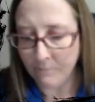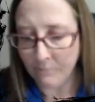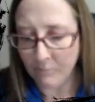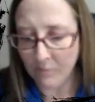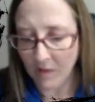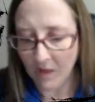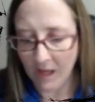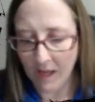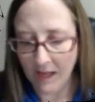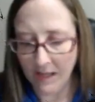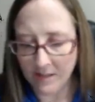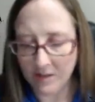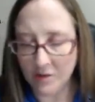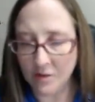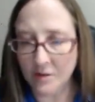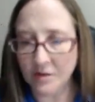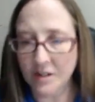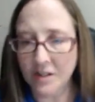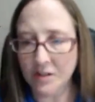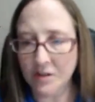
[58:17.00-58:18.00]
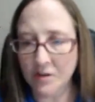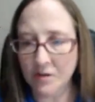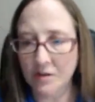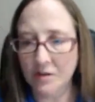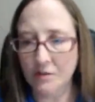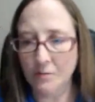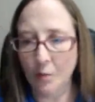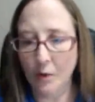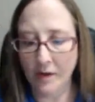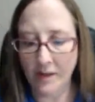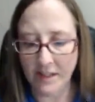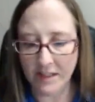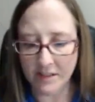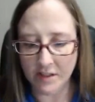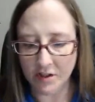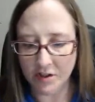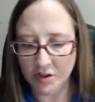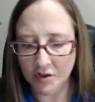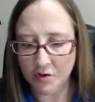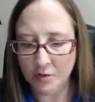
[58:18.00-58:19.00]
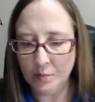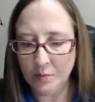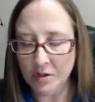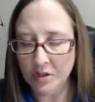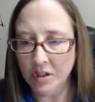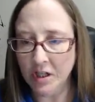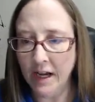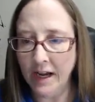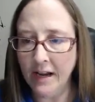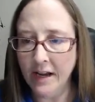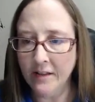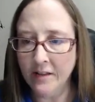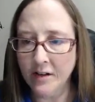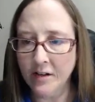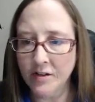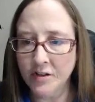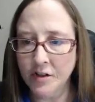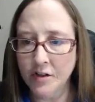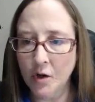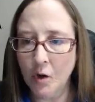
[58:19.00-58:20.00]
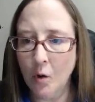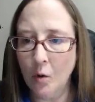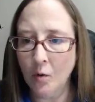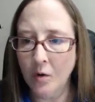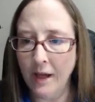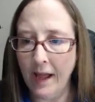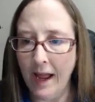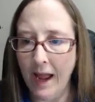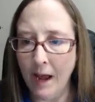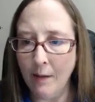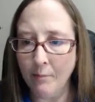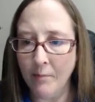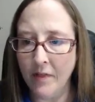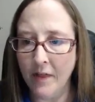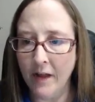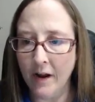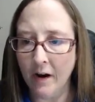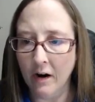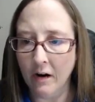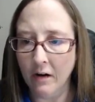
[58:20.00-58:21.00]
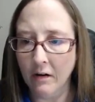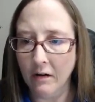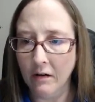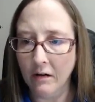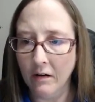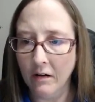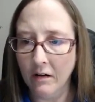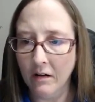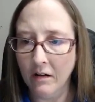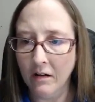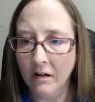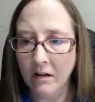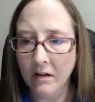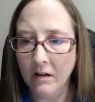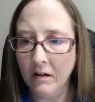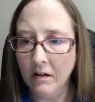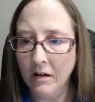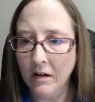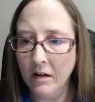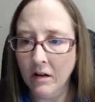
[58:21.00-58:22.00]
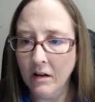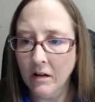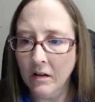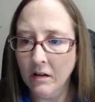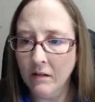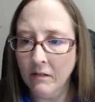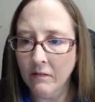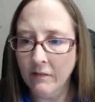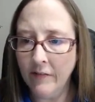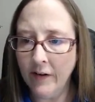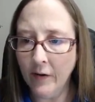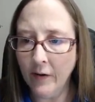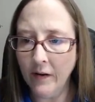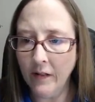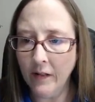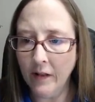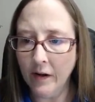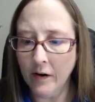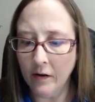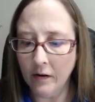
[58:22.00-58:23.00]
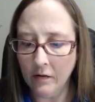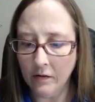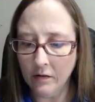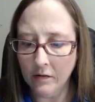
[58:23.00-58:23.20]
Okay, so this, where these are super tight, there's no gap there. Very little.